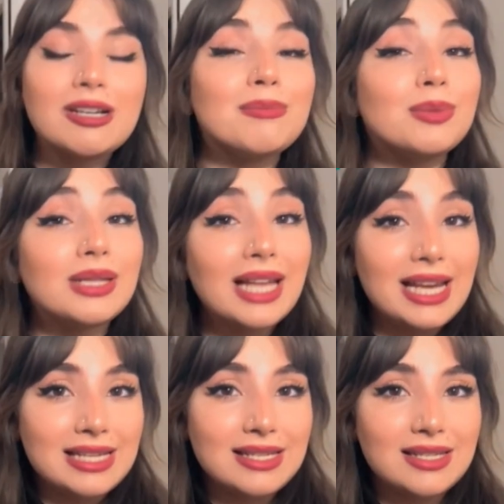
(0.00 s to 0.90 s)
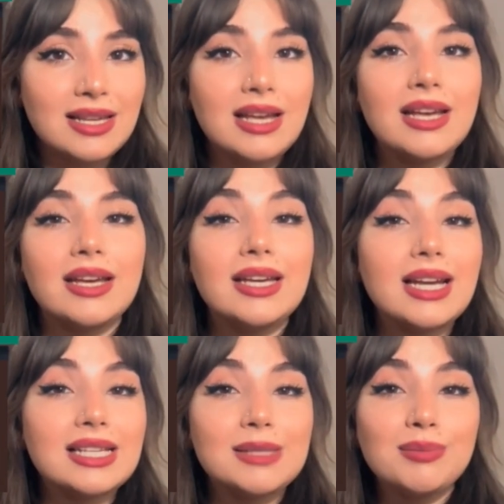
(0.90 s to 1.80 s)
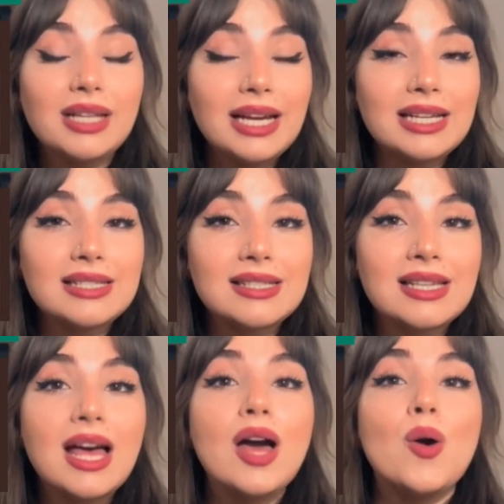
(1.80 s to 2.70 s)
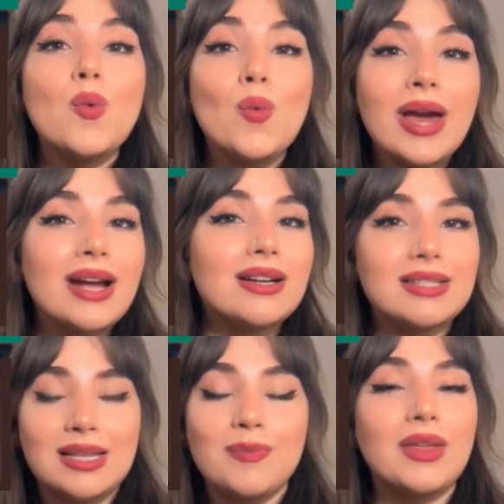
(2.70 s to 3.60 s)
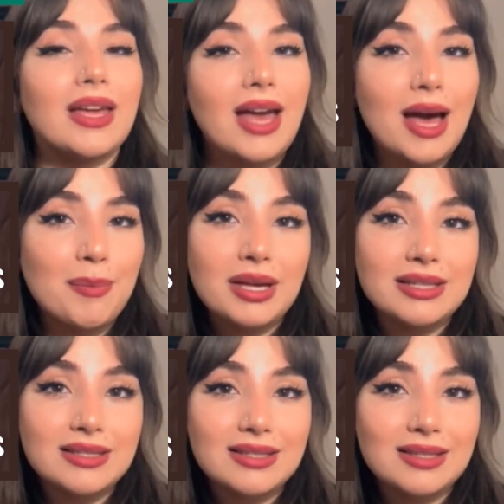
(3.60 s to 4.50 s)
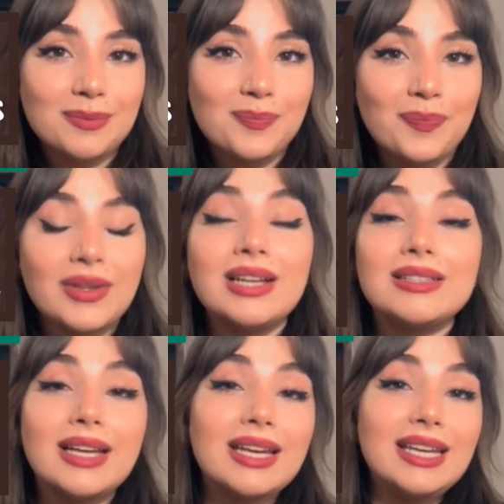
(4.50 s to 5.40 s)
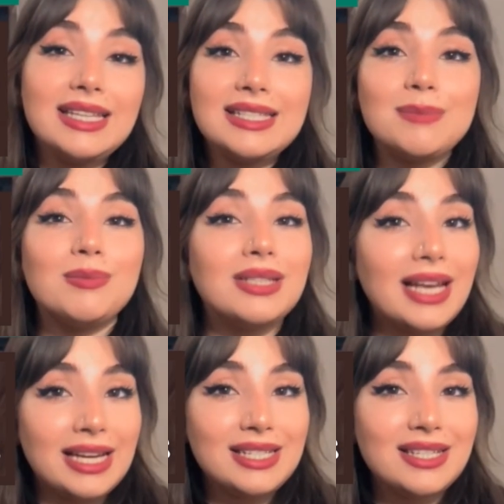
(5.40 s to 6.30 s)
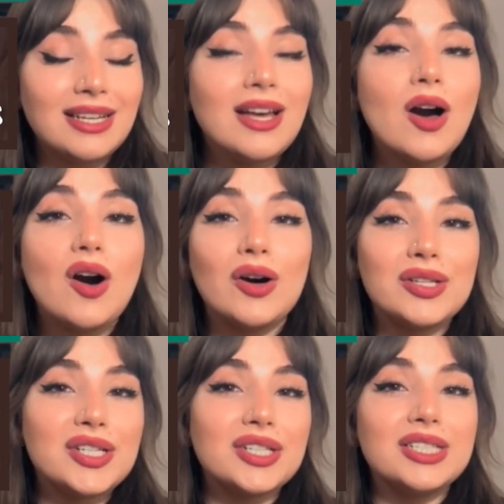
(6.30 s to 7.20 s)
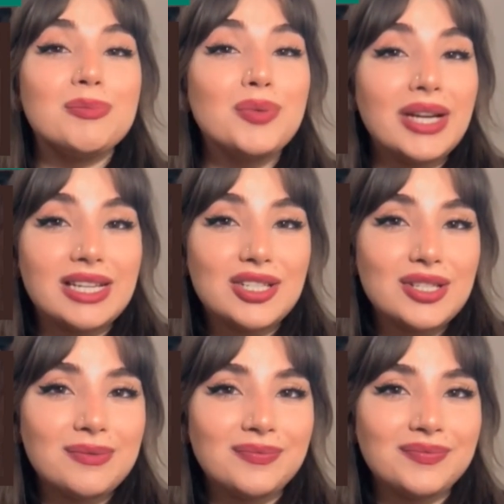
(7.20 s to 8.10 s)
Place. It explains where something happens. The kids played under the bridge.